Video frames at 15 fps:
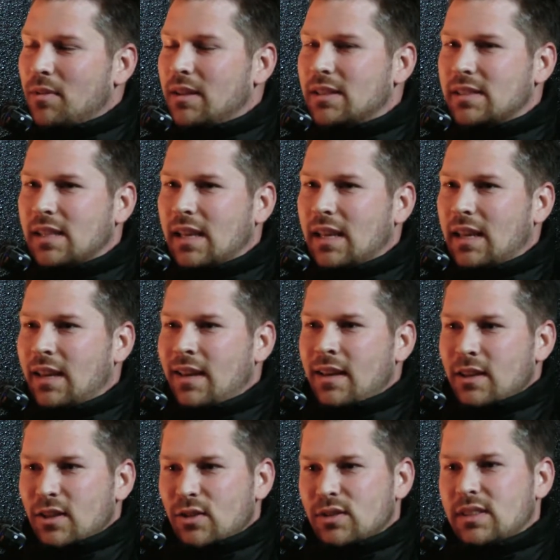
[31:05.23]
It's like
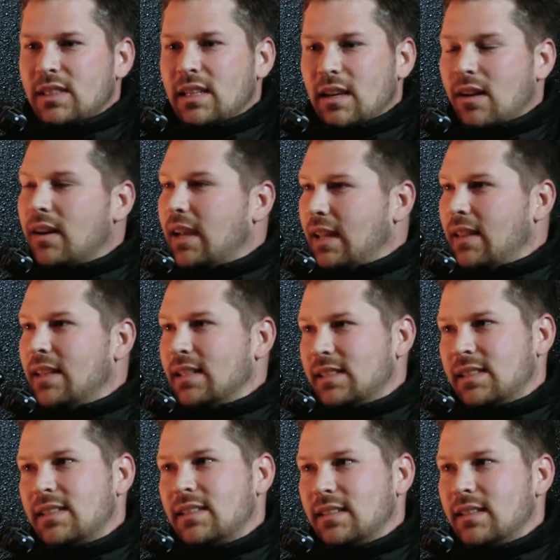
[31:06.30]
you see, all right,
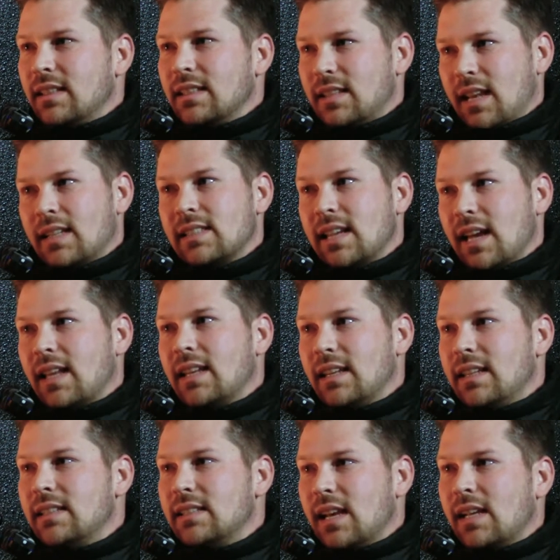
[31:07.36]
this guy's got it.
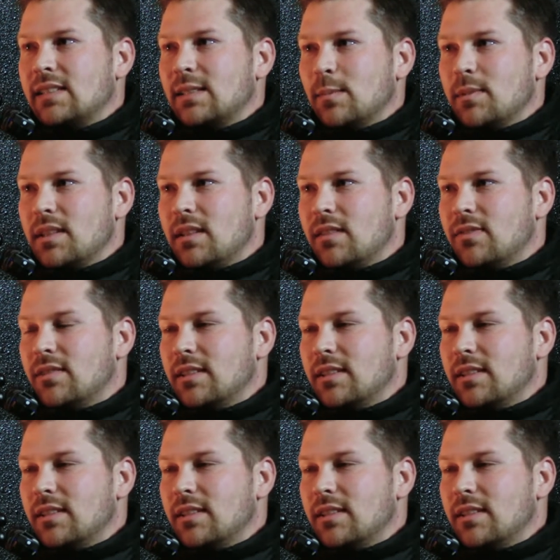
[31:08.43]
He's got something different.